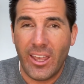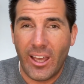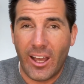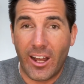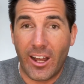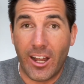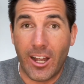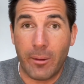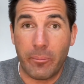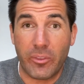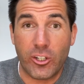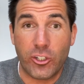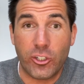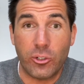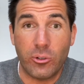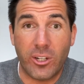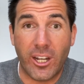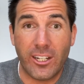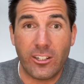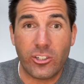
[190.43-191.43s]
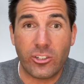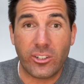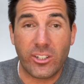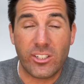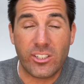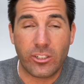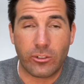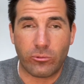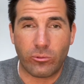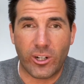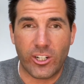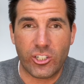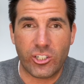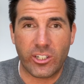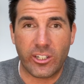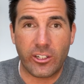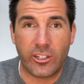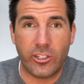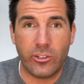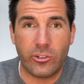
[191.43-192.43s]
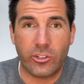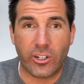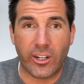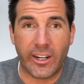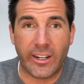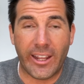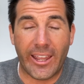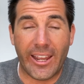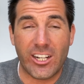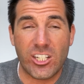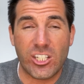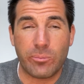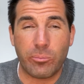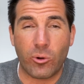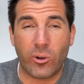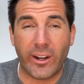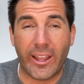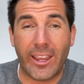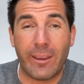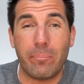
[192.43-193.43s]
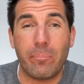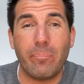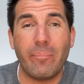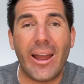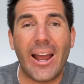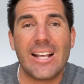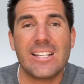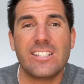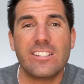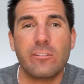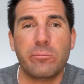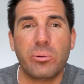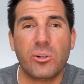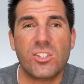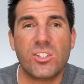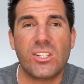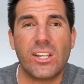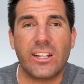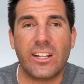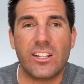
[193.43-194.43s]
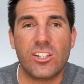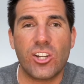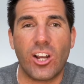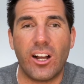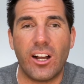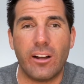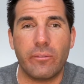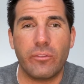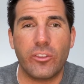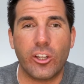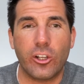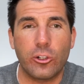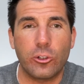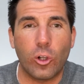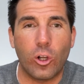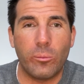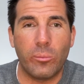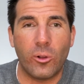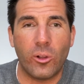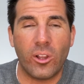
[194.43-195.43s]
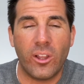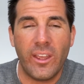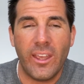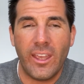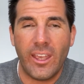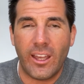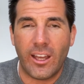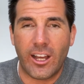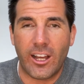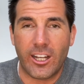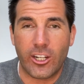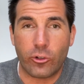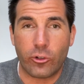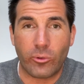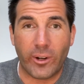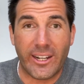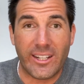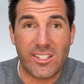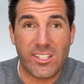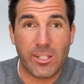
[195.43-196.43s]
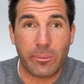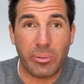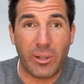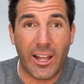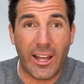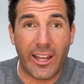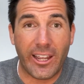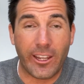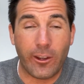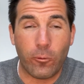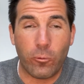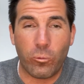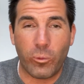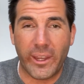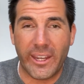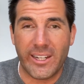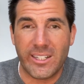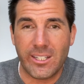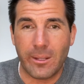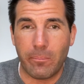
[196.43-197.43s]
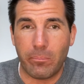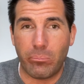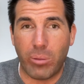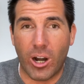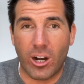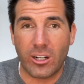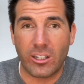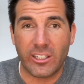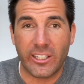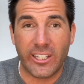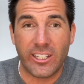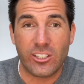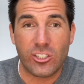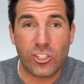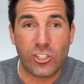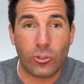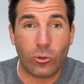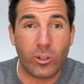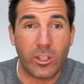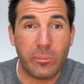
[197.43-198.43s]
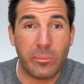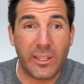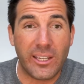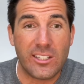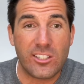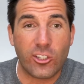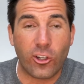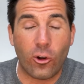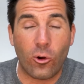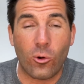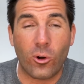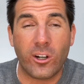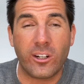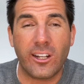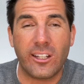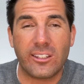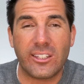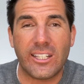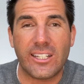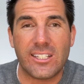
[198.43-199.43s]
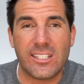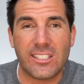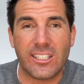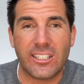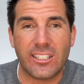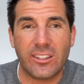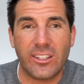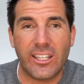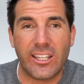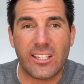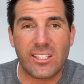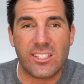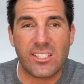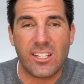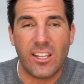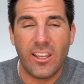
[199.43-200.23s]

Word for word: um, the two countries, Russia and Ukraine, export a massive percentage of the global uh, grain supply wheat, barley, soybeans, corn, things like this.